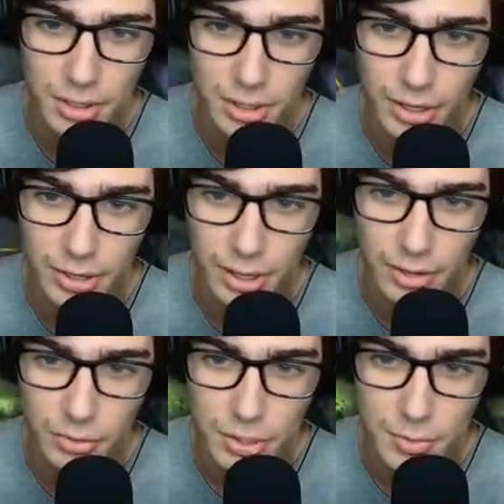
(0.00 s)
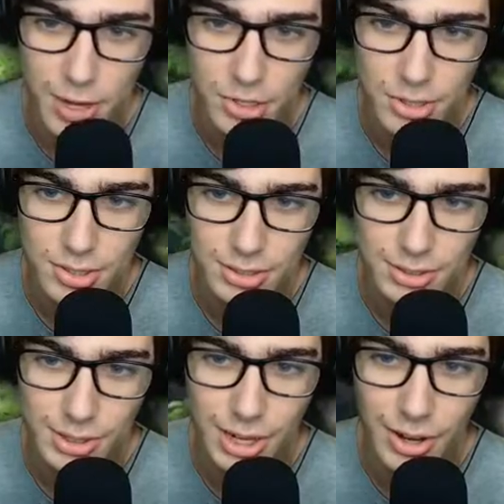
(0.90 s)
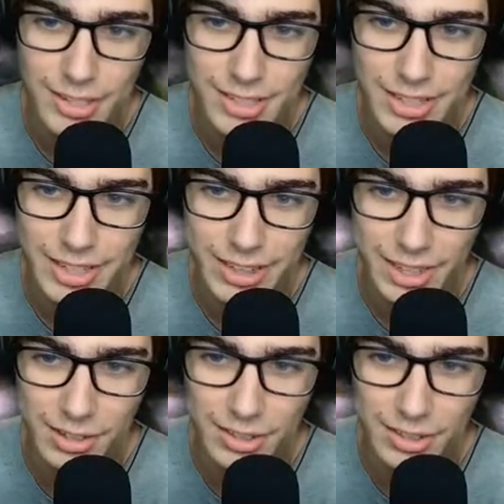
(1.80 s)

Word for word: Alright, free smash. Wow, I didn't get there in